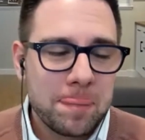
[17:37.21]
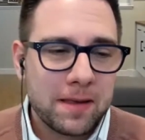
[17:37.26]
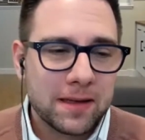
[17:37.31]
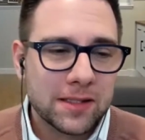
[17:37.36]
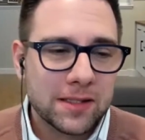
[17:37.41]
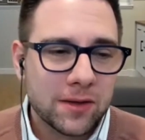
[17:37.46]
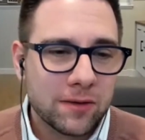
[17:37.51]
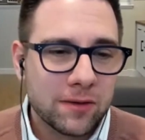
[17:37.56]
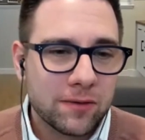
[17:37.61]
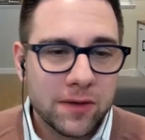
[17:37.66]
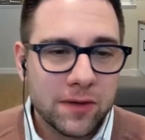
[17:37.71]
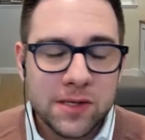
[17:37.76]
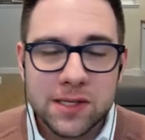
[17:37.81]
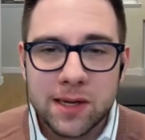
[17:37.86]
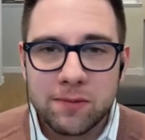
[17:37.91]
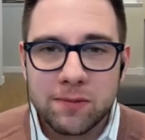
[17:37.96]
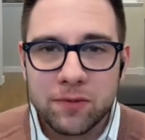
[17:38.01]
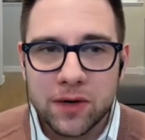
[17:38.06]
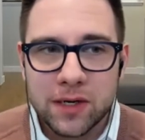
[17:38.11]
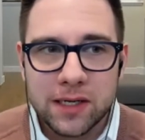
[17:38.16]
So the first
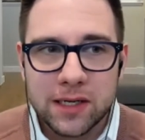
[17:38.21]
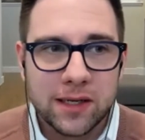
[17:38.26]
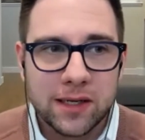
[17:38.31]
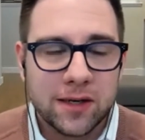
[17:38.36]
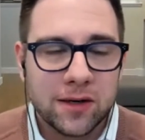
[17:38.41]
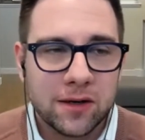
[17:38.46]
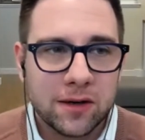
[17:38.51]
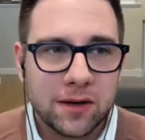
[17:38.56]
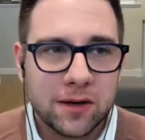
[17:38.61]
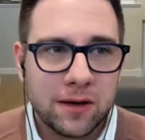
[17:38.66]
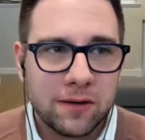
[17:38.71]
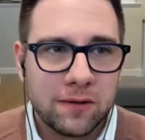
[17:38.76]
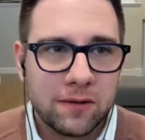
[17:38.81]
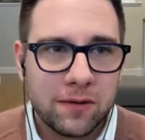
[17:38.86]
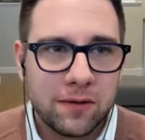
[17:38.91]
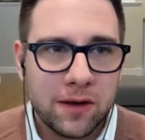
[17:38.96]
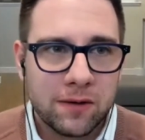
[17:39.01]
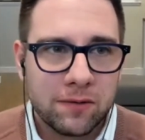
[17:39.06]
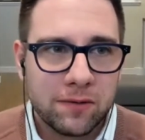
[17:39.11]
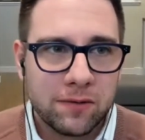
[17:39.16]
step for any leader, if,
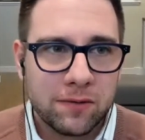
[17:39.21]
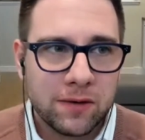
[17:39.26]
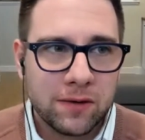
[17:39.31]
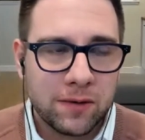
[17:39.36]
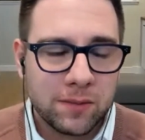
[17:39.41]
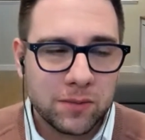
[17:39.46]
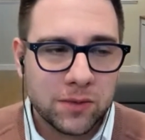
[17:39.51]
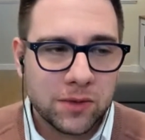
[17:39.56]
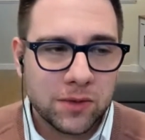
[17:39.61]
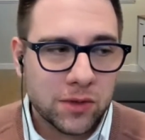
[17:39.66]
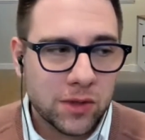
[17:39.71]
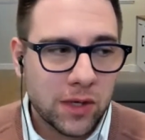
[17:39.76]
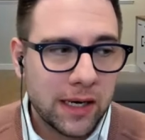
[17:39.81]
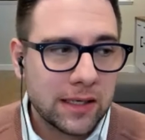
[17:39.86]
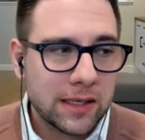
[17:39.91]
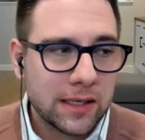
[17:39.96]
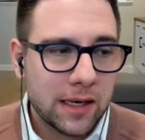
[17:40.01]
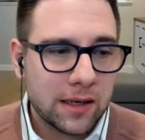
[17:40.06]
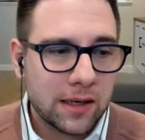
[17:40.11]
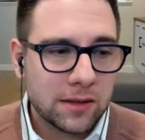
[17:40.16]
if, if I'm
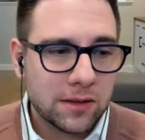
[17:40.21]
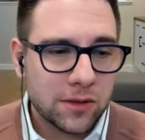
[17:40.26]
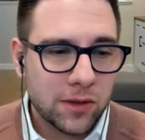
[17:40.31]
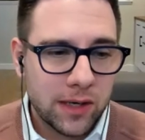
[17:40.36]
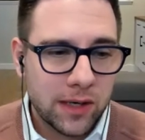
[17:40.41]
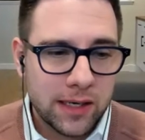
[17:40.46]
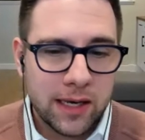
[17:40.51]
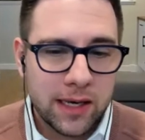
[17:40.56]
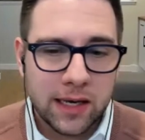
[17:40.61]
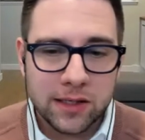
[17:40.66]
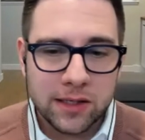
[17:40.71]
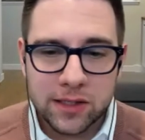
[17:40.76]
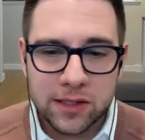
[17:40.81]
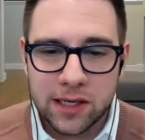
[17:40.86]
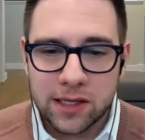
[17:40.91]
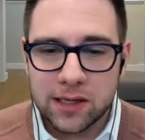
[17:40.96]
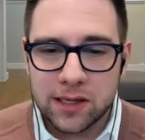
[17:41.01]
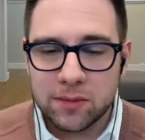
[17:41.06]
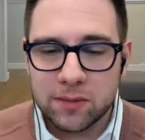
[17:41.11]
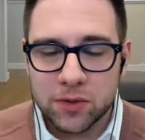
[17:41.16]
trying to, trying to
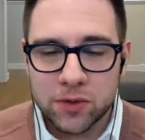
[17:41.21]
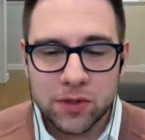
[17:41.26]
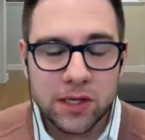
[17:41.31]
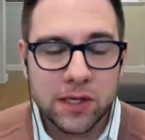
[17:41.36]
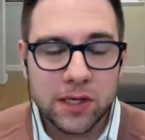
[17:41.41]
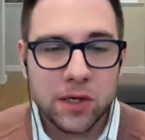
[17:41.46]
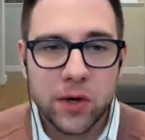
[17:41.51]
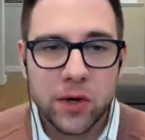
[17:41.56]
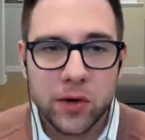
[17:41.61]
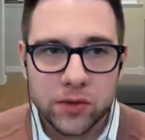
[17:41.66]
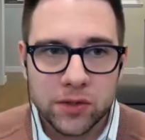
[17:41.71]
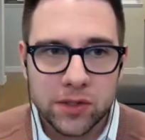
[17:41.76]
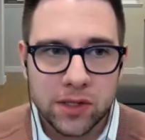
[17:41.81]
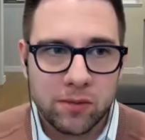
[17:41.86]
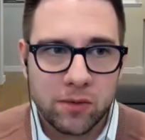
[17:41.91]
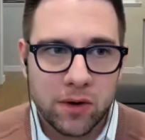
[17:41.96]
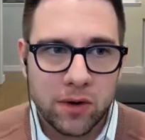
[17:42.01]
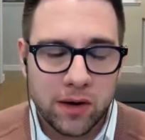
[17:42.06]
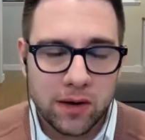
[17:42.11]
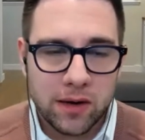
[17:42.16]
educate them or trying to coach
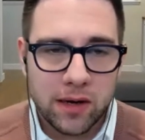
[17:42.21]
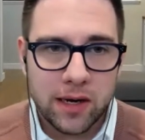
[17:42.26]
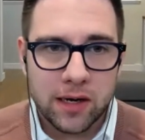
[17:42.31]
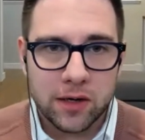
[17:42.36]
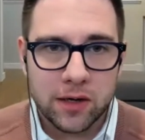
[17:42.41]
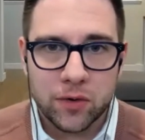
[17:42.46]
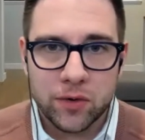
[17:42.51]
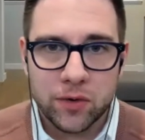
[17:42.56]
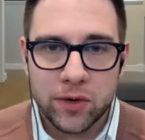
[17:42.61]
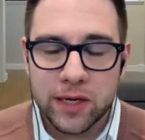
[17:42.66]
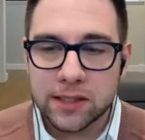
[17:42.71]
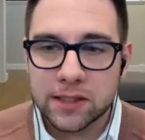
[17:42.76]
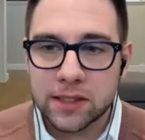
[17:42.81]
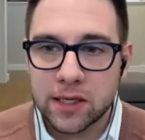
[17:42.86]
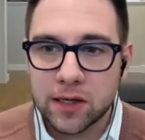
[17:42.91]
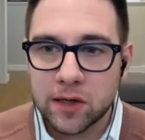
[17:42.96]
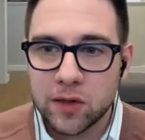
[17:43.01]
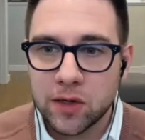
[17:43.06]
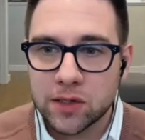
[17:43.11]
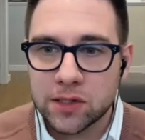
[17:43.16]
them around how to create a
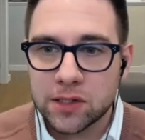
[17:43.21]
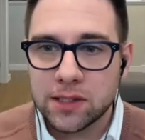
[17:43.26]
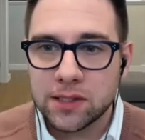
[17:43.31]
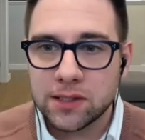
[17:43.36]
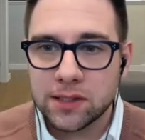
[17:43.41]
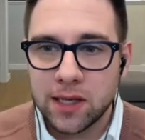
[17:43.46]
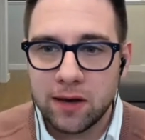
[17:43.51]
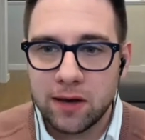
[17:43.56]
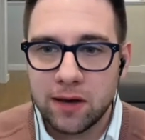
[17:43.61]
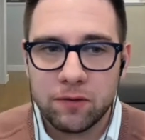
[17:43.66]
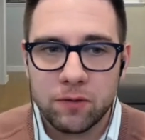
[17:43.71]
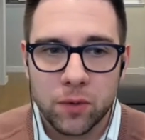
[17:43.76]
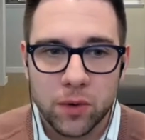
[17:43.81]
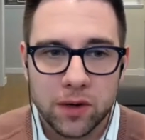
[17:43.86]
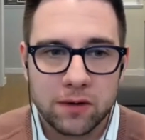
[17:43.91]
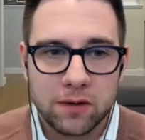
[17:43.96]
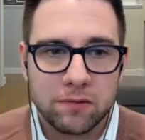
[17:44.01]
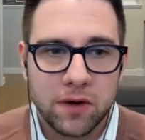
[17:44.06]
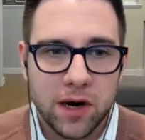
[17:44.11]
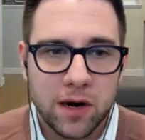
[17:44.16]
psychologically safe
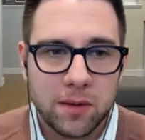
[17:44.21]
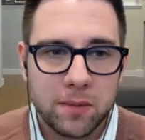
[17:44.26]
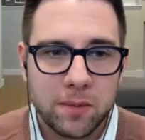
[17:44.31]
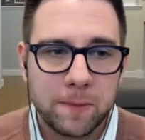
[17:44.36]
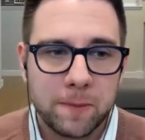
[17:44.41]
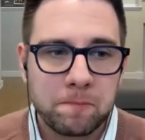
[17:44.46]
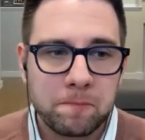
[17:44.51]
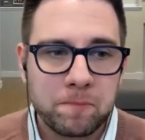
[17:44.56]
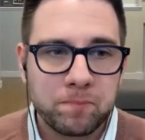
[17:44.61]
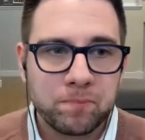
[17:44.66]
work environment,